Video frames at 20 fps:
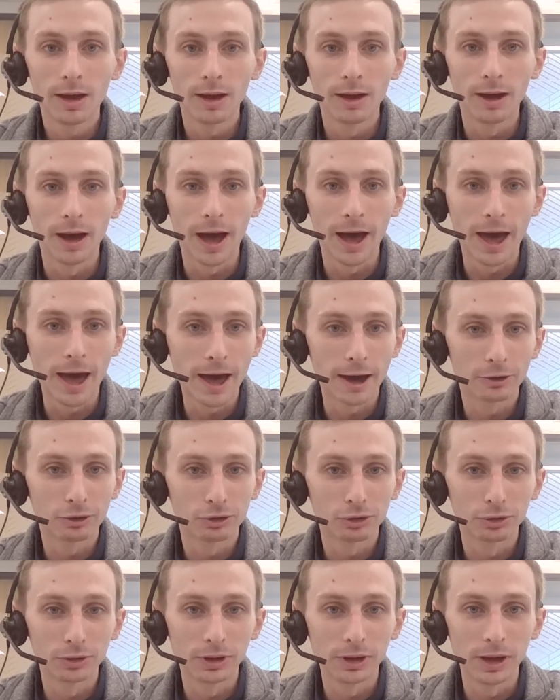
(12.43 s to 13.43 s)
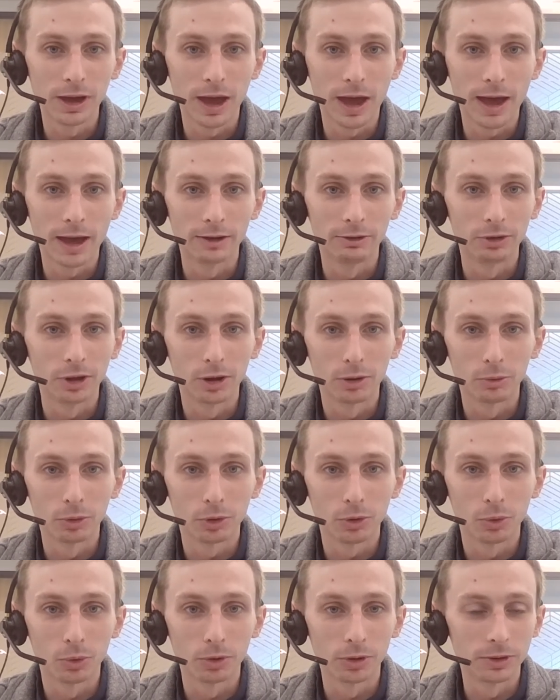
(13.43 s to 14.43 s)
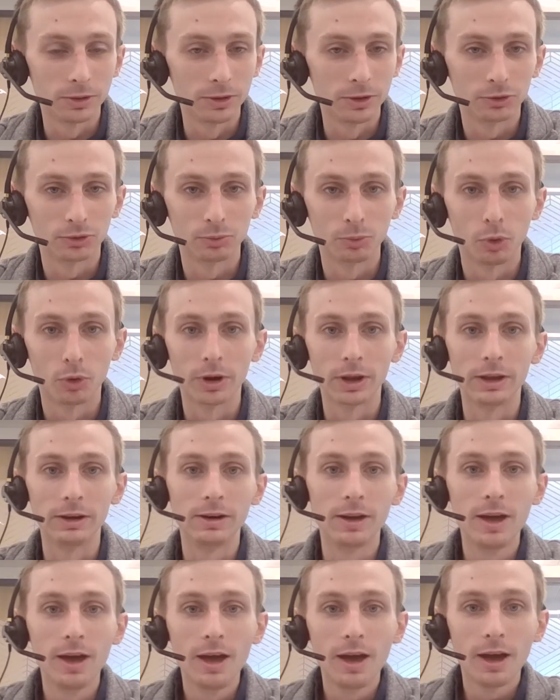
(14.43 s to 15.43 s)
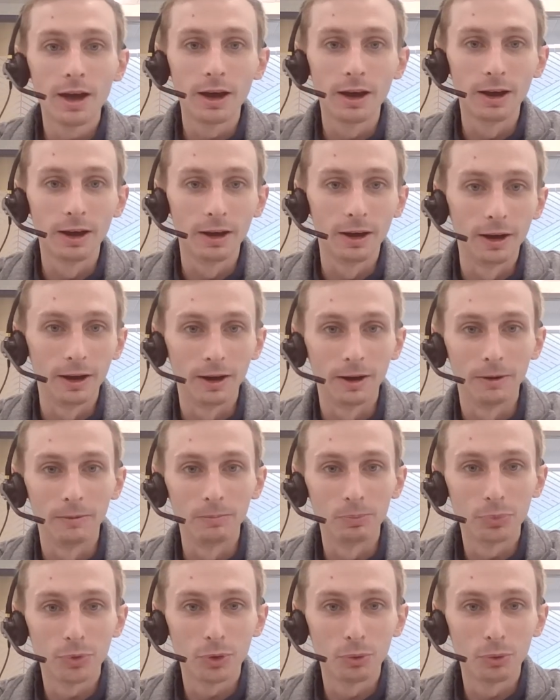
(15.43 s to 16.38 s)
I actually had done a recording this morning uh,